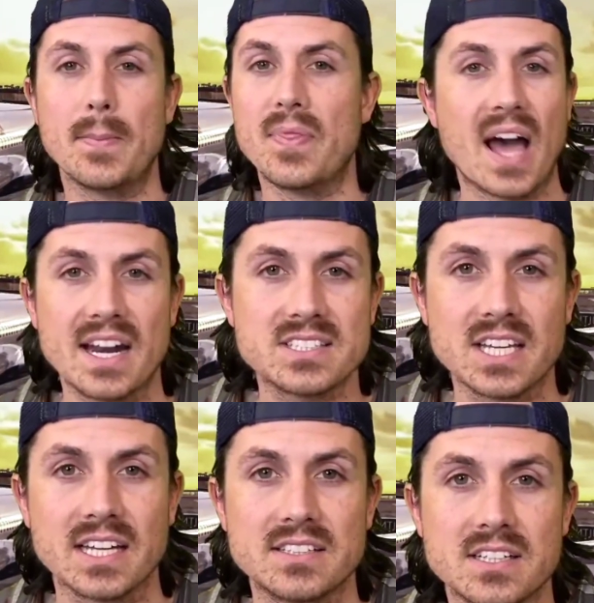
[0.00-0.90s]
That is
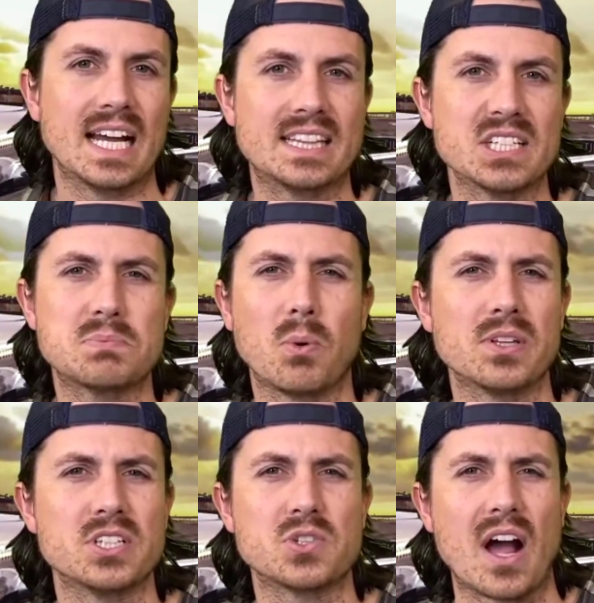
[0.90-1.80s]
it. At this point,
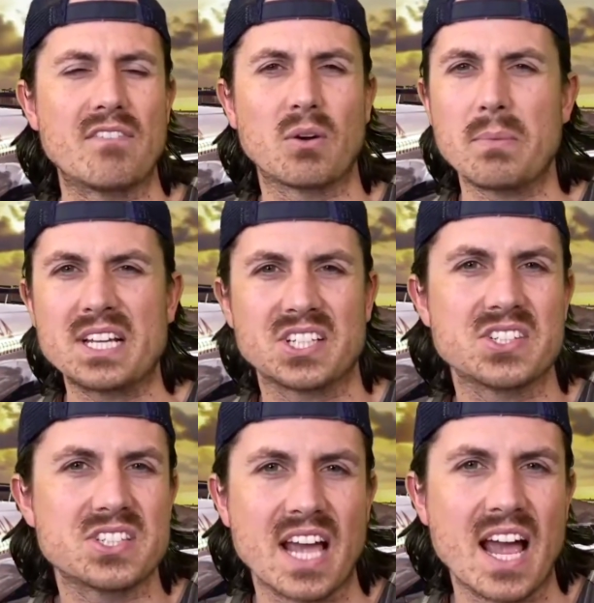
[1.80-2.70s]
the driver makes a
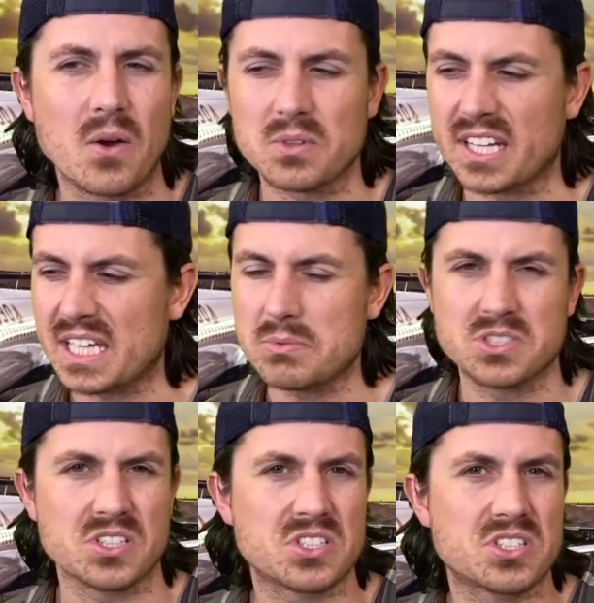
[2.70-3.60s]
sound like he was
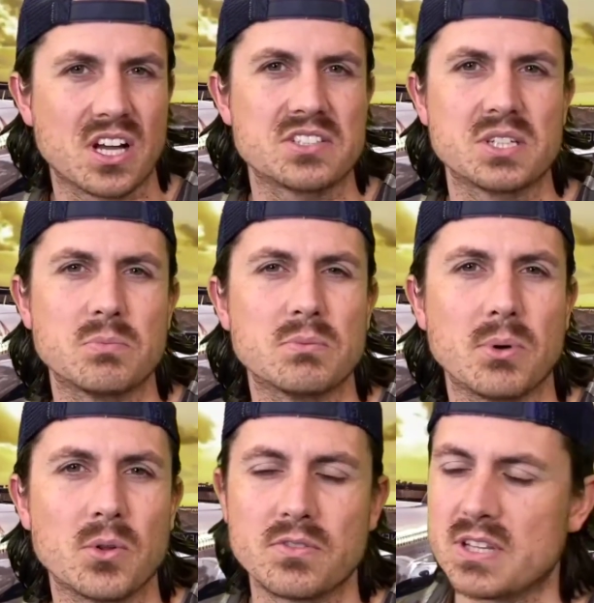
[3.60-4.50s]
disgusted with
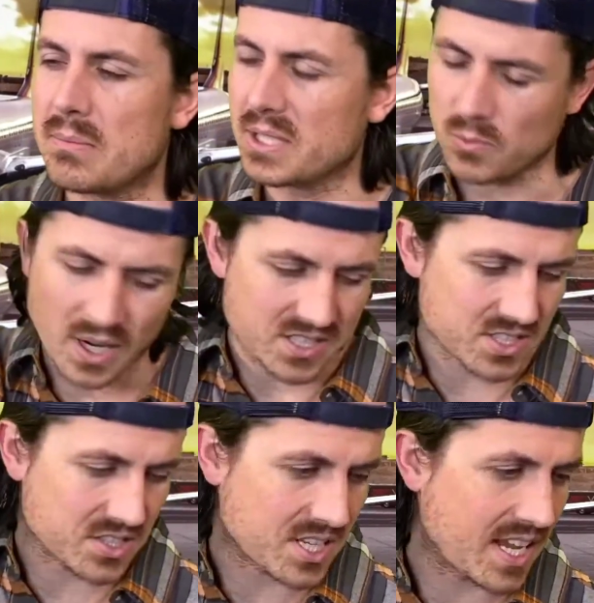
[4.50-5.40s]
both of them, and he raises
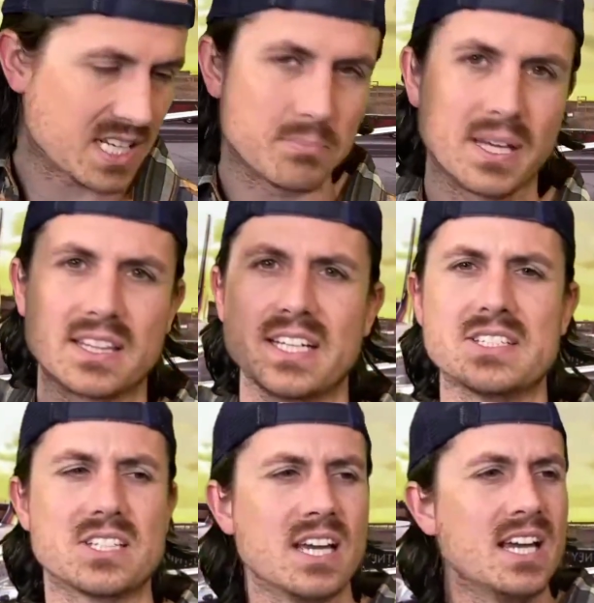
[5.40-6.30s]
his hand up like
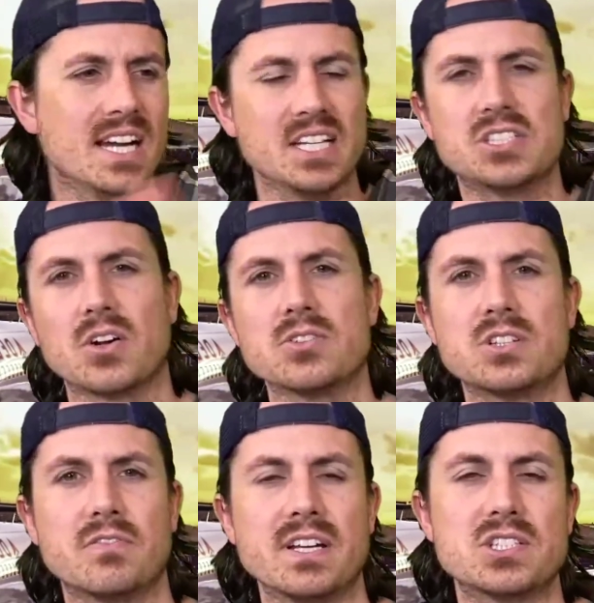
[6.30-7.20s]
this, and he turns to
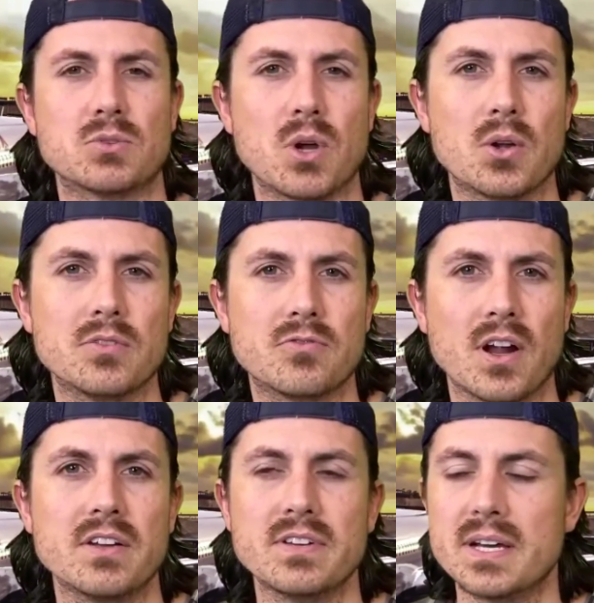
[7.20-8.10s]
face the road in front
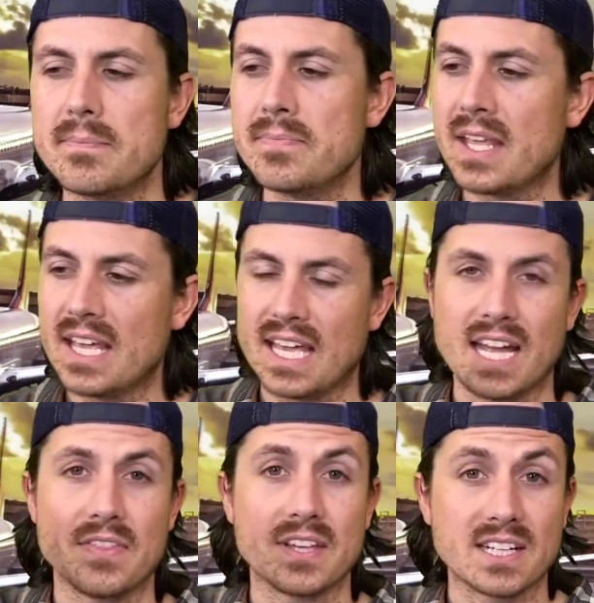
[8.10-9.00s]
of him.
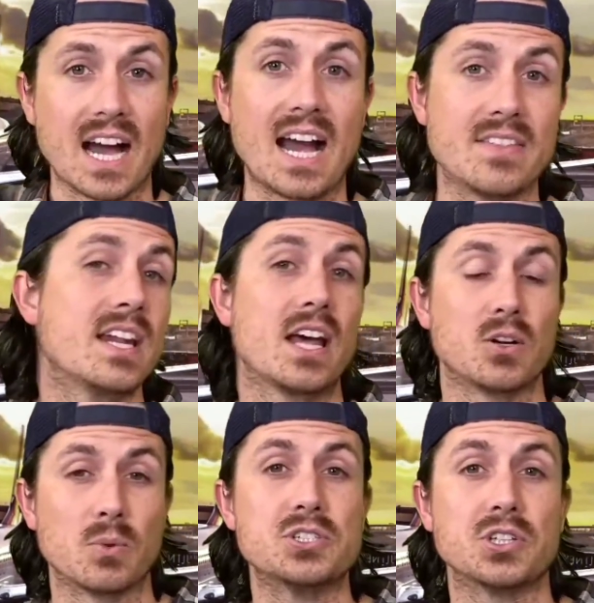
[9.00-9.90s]
And the guy that had
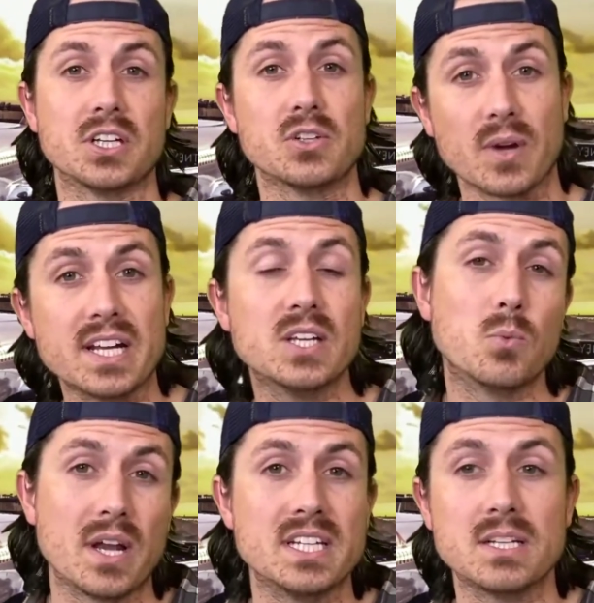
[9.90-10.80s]
originally greeted
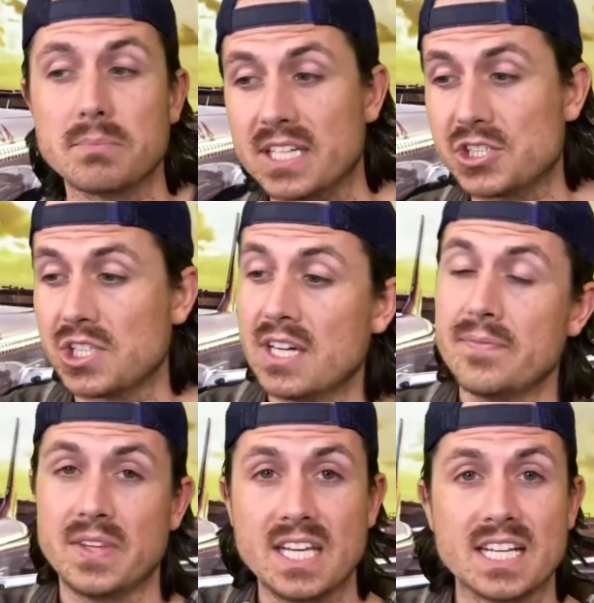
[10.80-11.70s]
Wendy and Mitch,
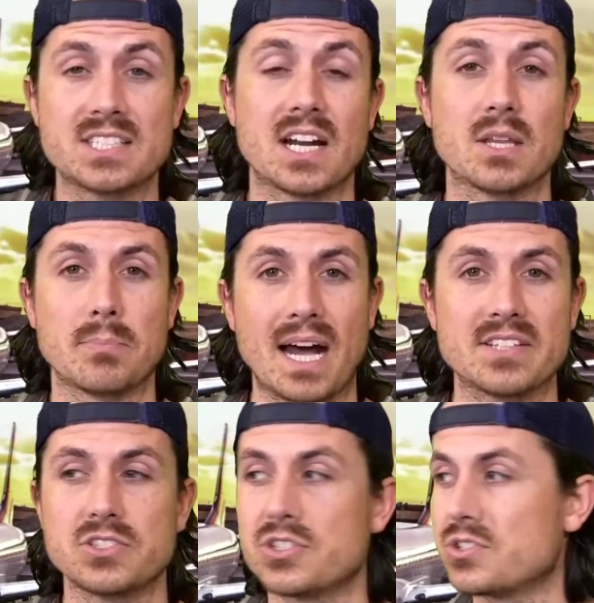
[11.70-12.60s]
he gets out of the
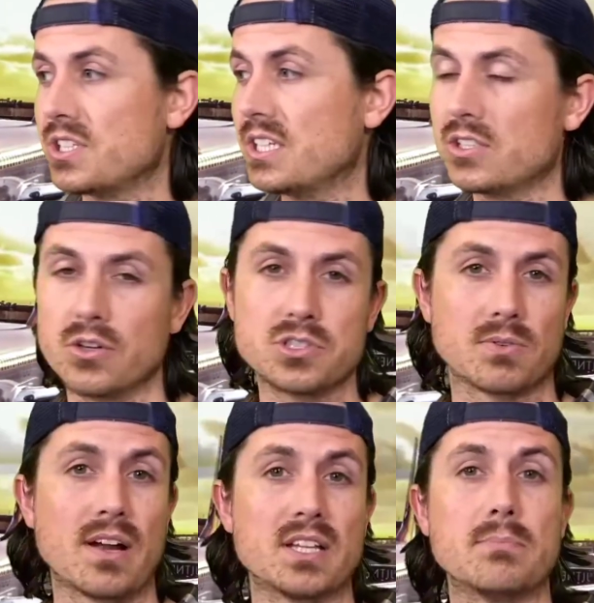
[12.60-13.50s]
passenger seat, goes
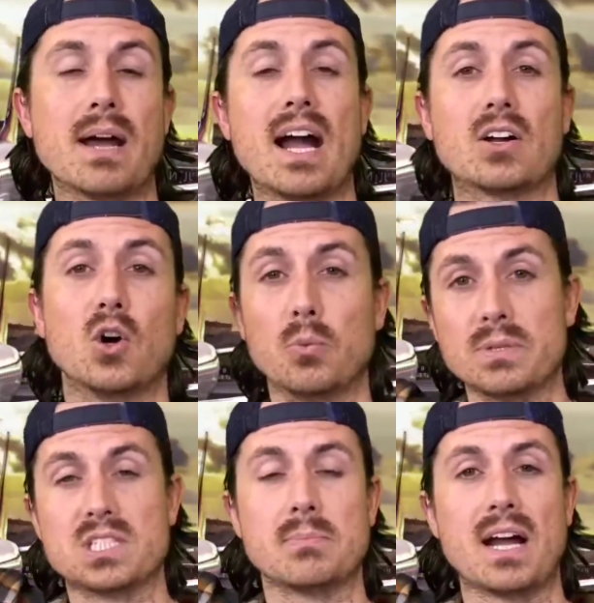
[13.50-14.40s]
around to the back,
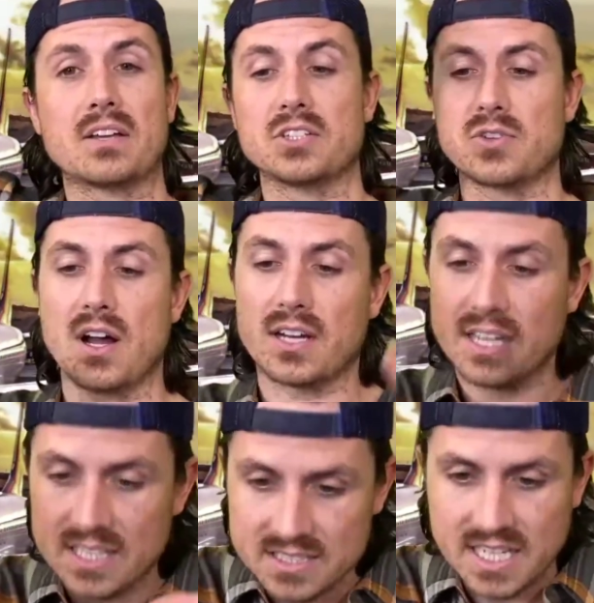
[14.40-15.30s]
opens the back of the truck,
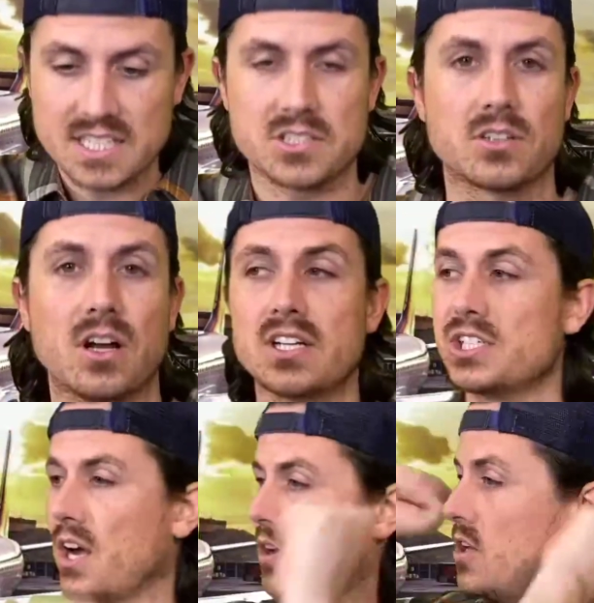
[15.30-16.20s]
takes their luggage
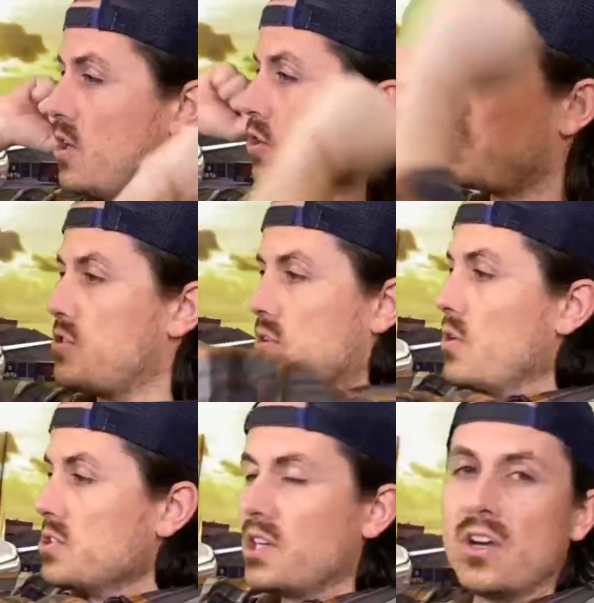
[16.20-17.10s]
out,
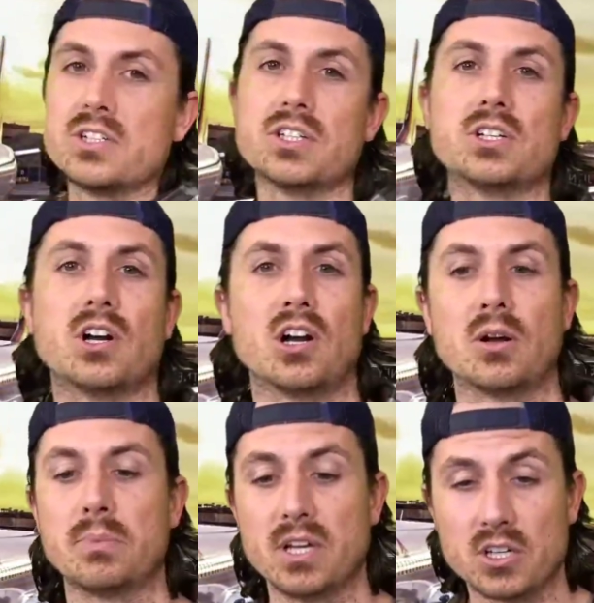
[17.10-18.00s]
throws it onto the
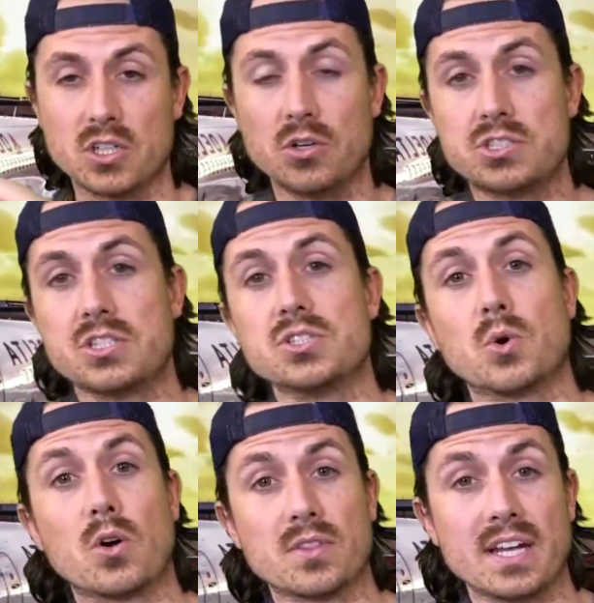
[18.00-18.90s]
curb, goes to the
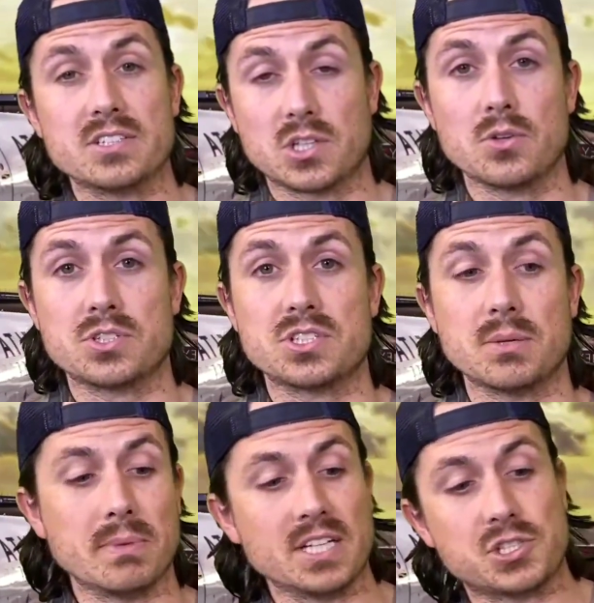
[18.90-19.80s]
door that is closest to
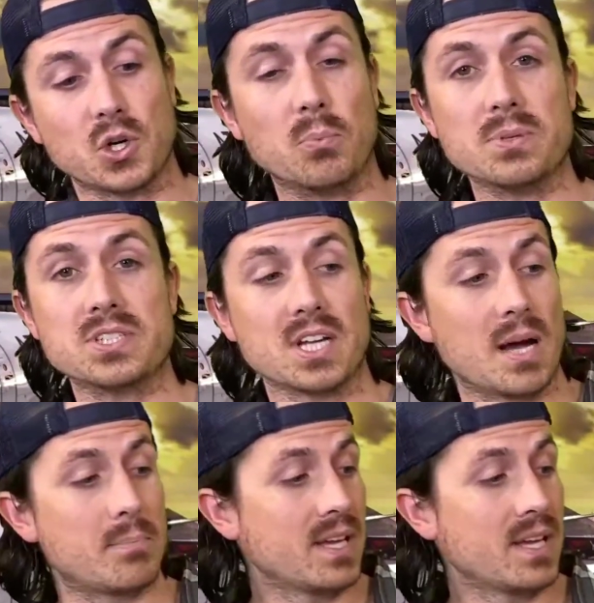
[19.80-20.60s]
Mitch, opens it up,